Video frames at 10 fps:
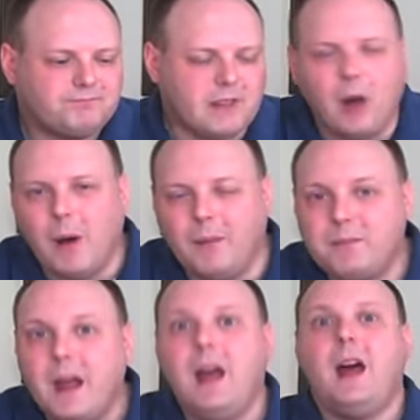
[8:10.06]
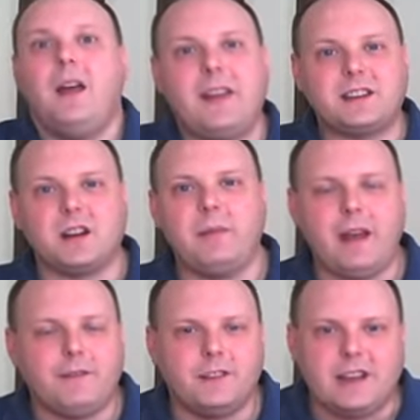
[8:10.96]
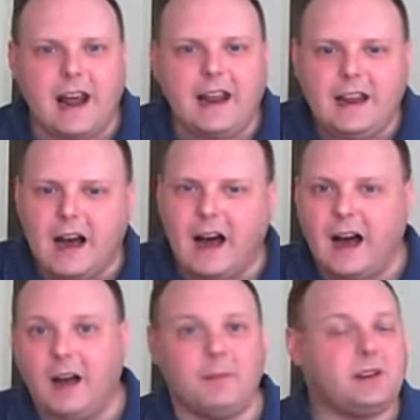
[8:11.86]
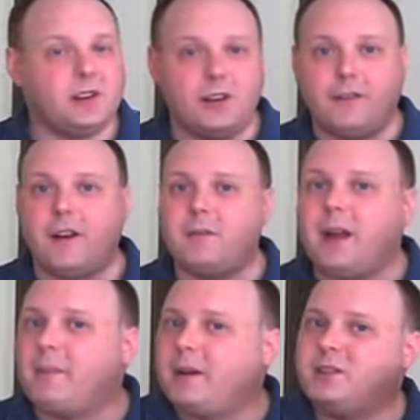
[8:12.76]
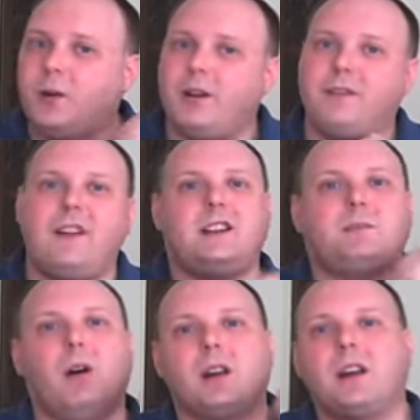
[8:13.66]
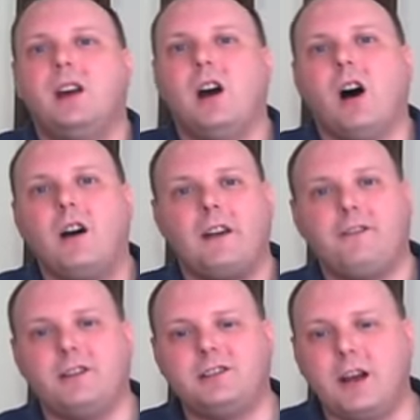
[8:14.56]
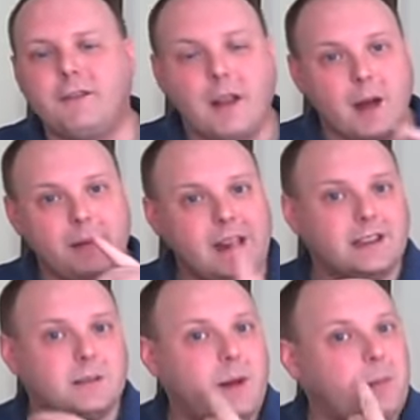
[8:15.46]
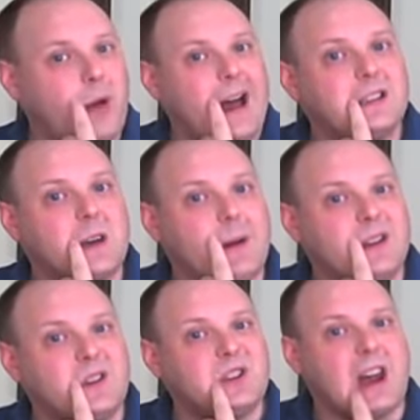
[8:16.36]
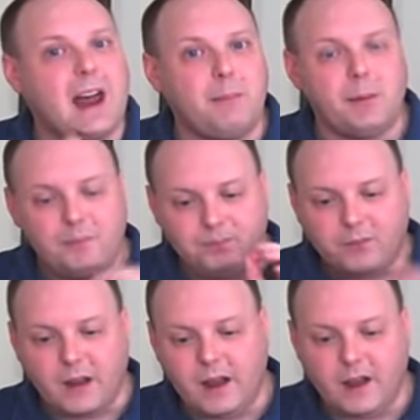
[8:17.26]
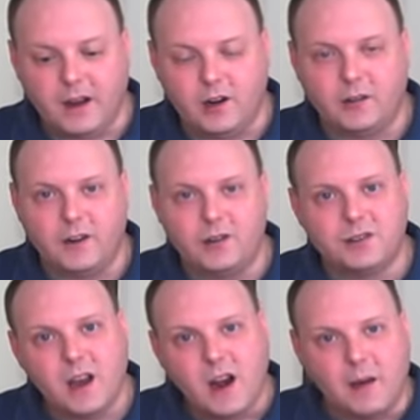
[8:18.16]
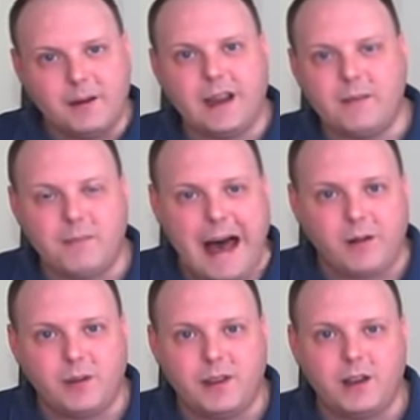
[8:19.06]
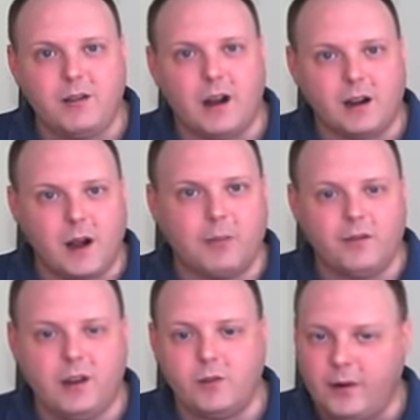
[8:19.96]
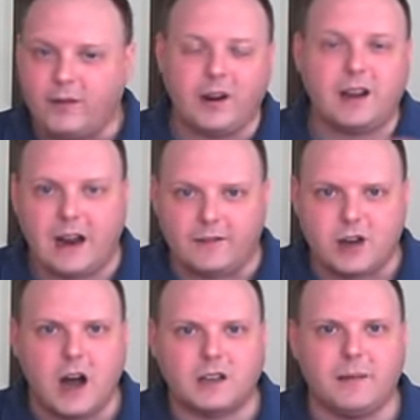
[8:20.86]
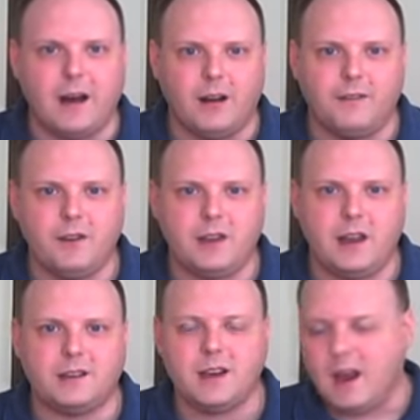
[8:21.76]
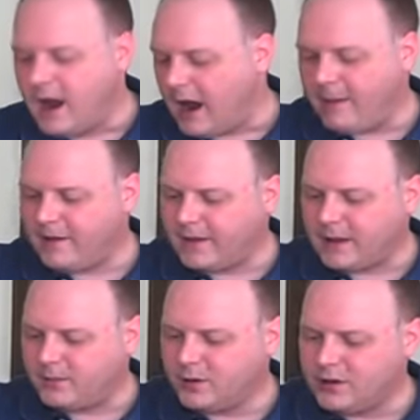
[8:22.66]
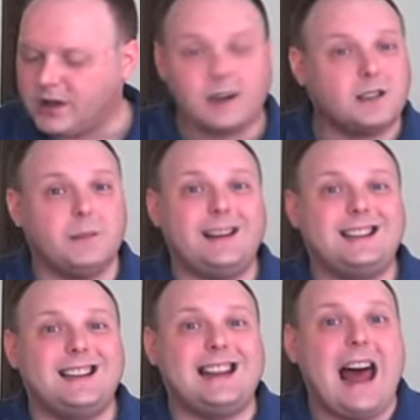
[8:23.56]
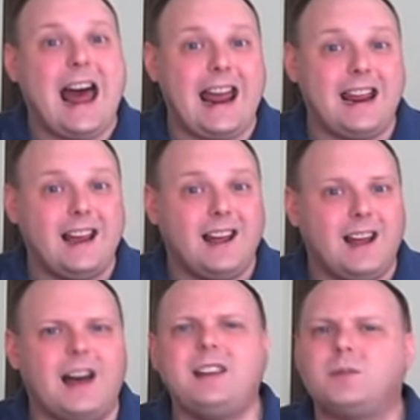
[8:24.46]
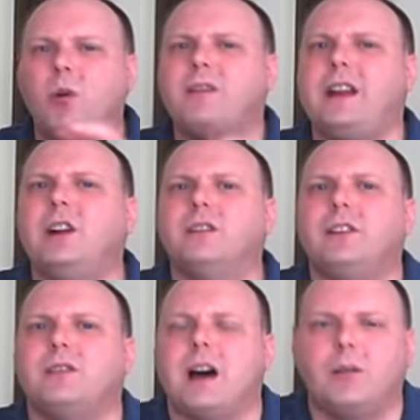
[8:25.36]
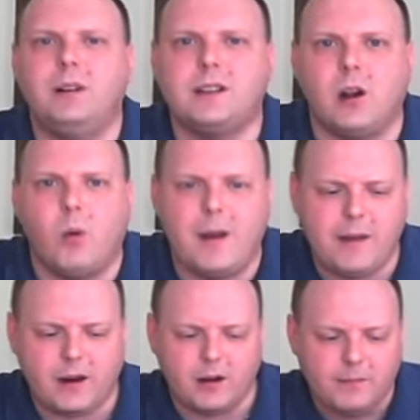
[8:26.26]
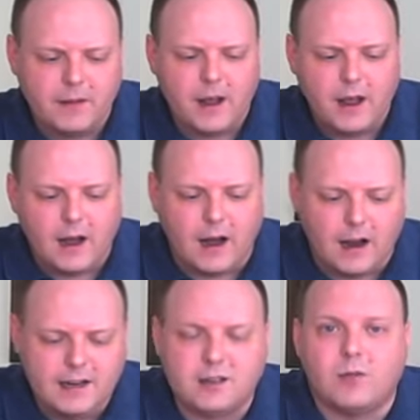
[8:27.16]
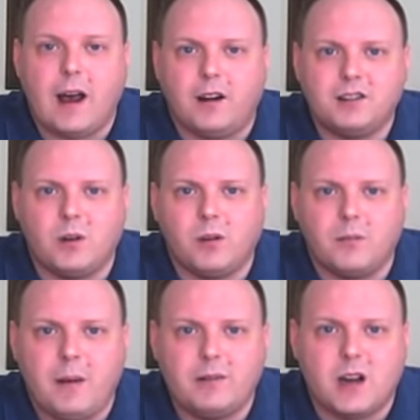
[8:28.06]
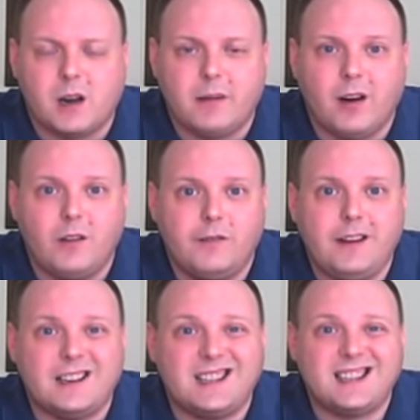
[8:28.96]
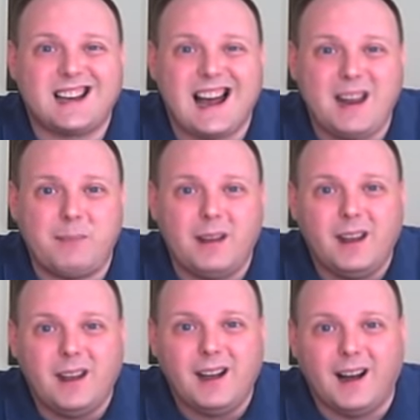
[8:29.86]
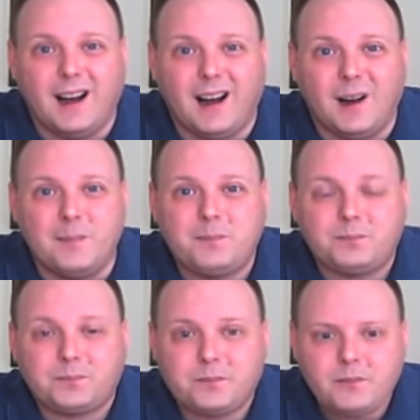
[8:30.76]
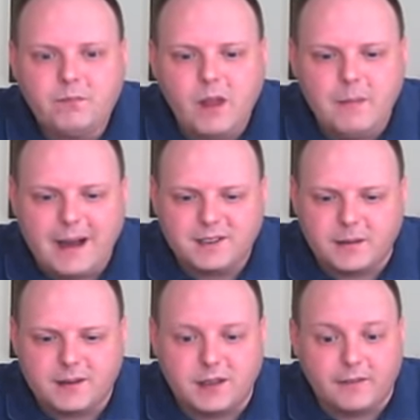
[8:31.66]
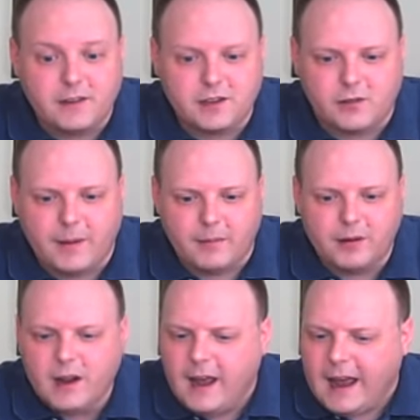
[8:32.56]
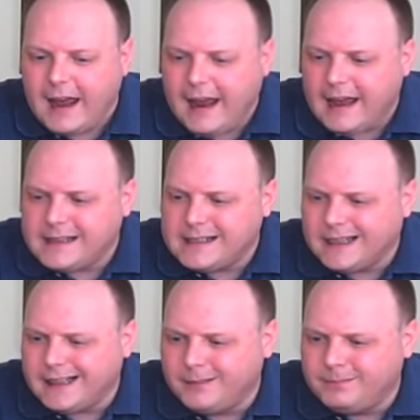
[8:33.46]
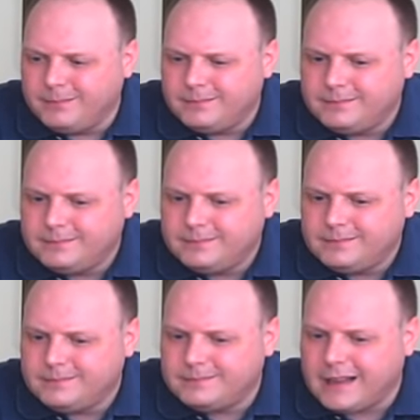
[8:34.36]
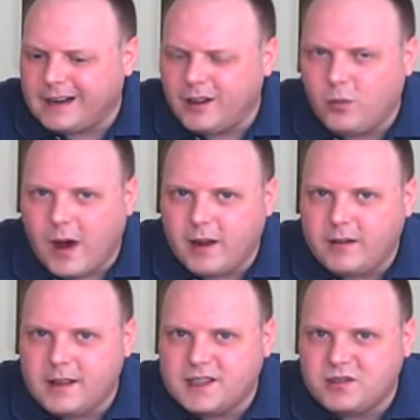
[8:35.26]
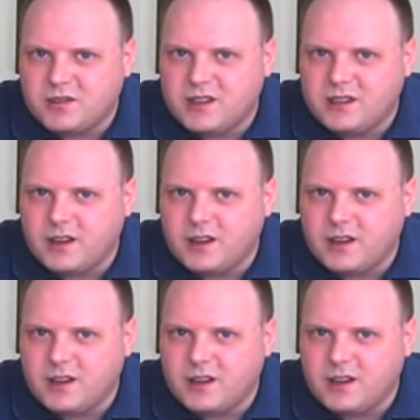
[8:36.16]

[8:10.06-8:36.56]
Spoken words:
Oh well. That's going to be it for today. Make sure you friend me up on Twitter, Facebook, all that fun stuff. I've been getting some people asking about the Skype interviews. I'll be getting back with you on a couple of you. We've already kind of talked about a few things. As a matter of fact, I'm supposed to talk to somebody today. I think it's more of an interview. He's not a winemaker. He's a writer, so we're going to maybe talk about via Skype about some of the stuff I just remembered. And got another winery that's interested.